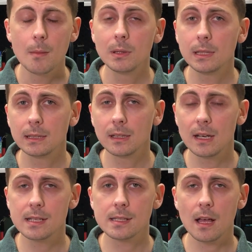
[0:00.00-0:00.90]
but
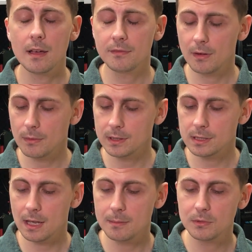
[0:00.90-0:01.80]
nonetheless I found the
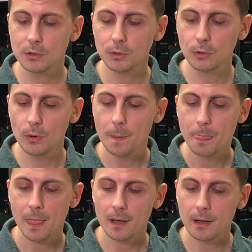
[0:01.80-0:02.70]
time to
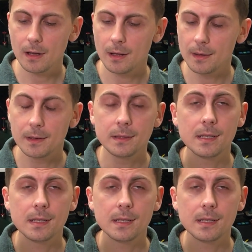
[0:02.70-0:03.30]
Uh,